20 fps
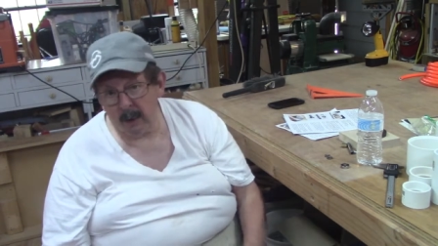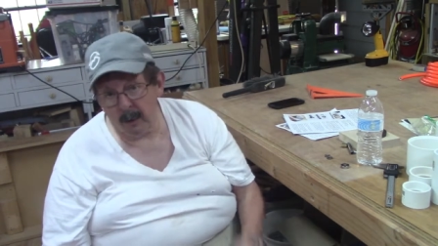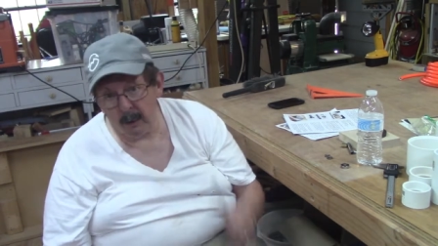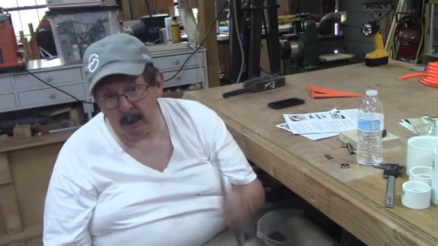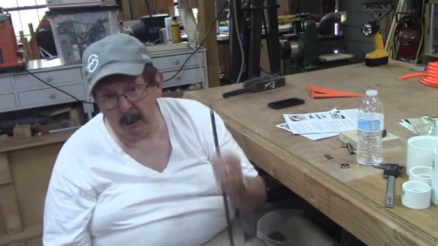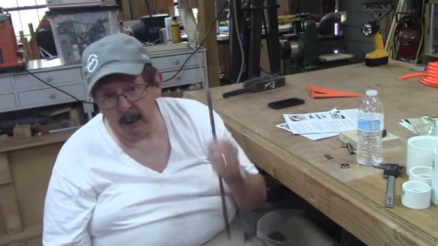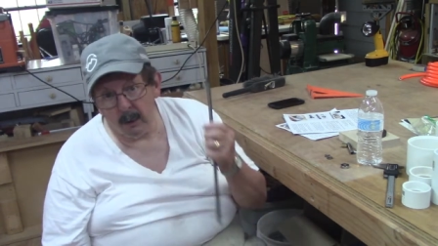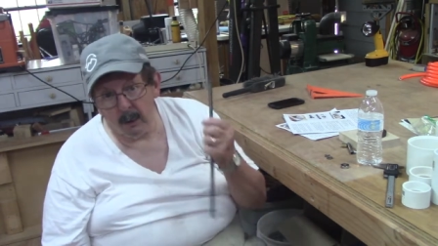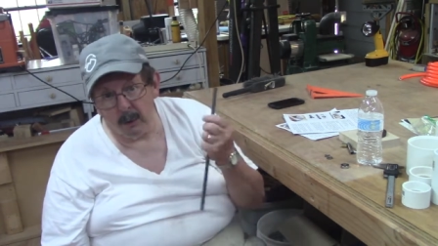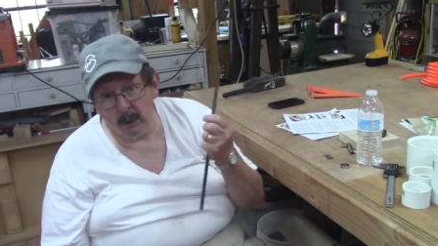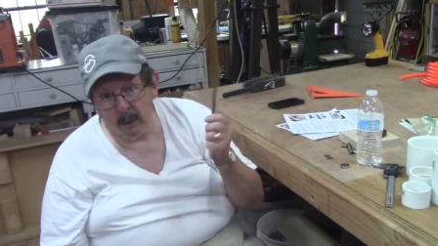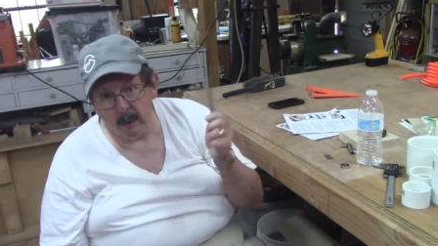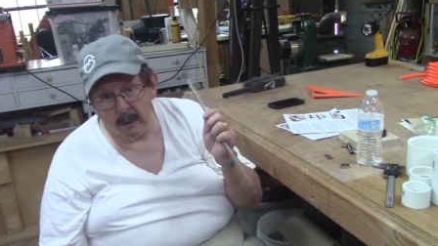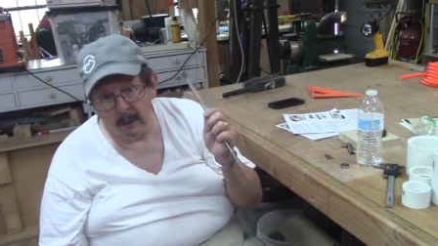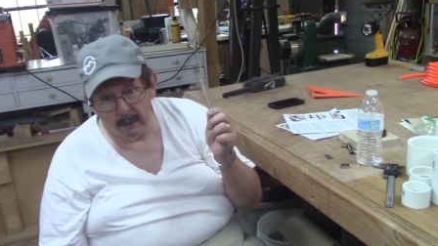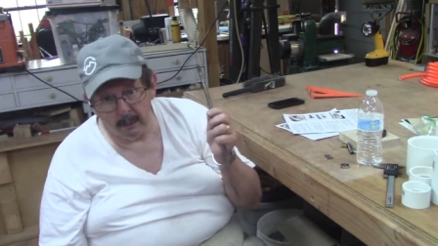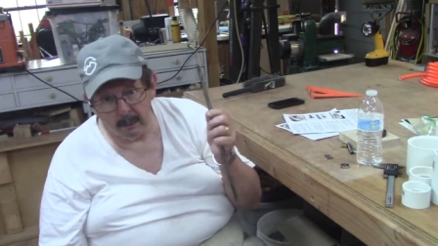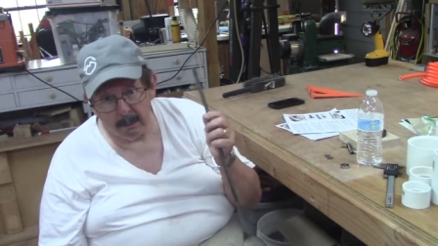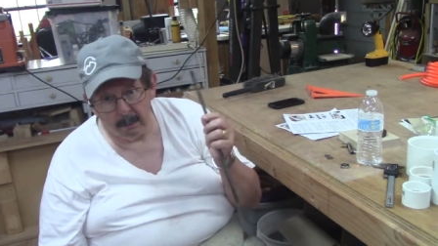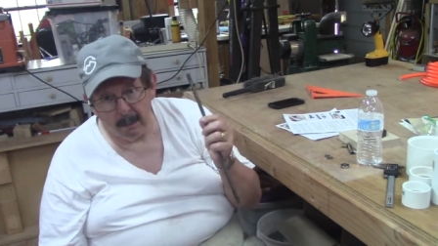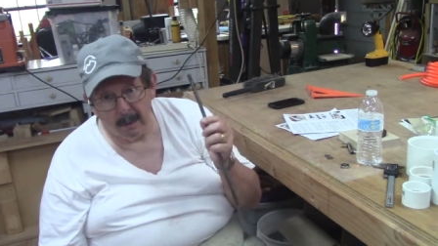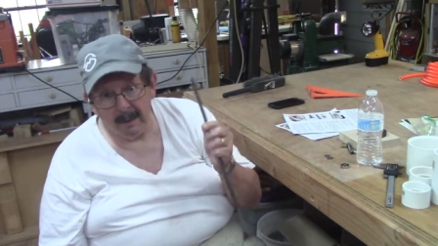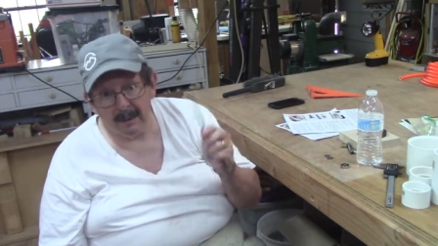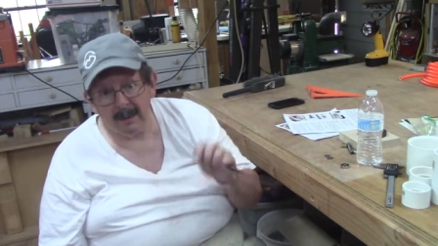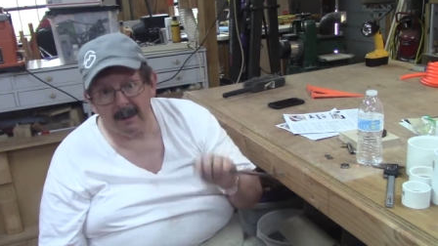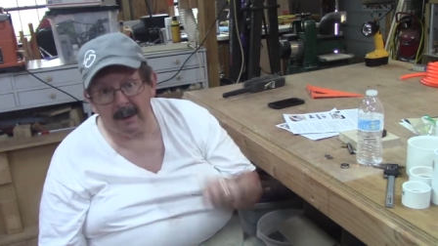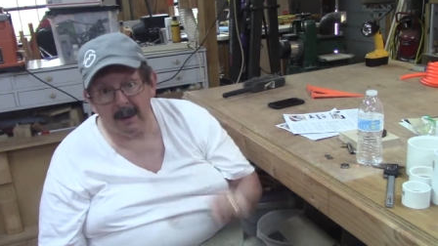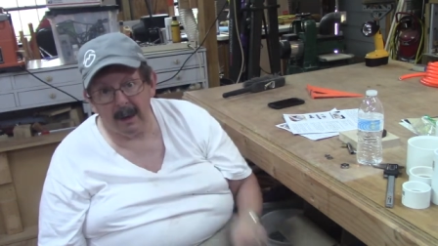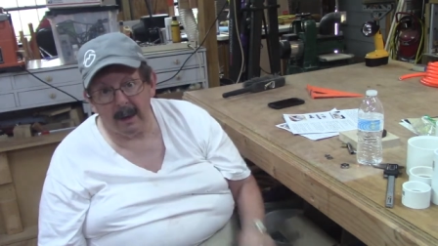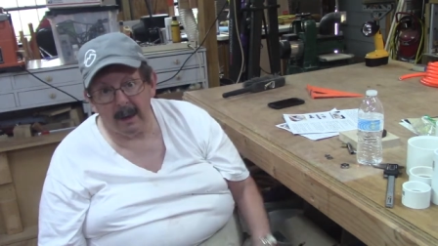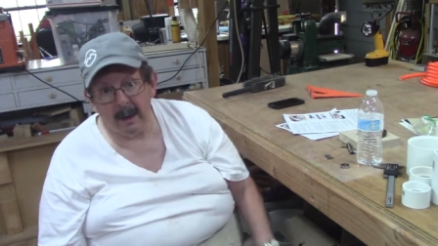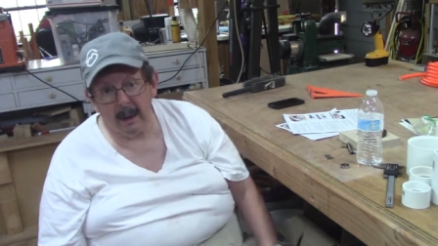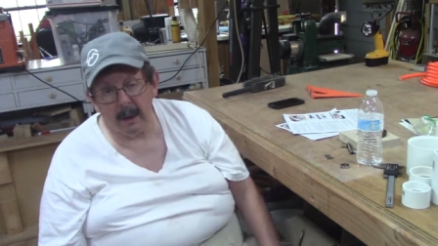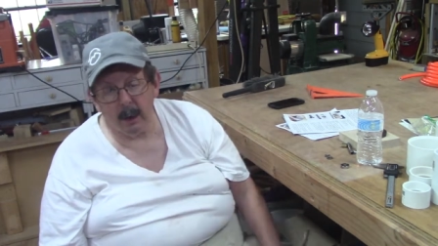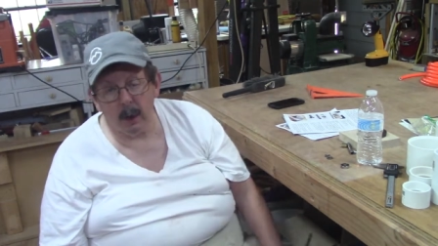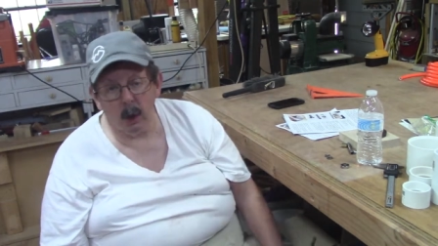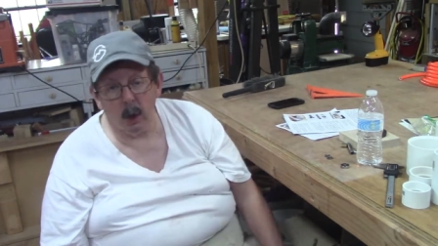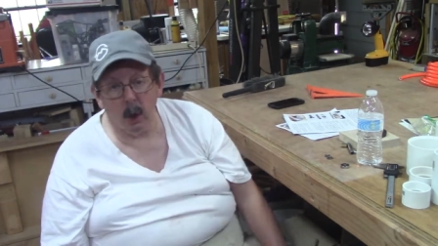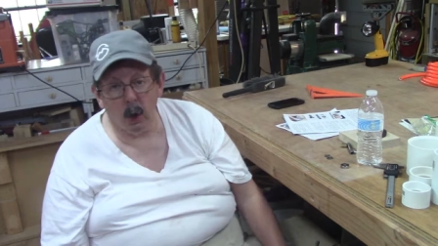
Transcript: going to do is basically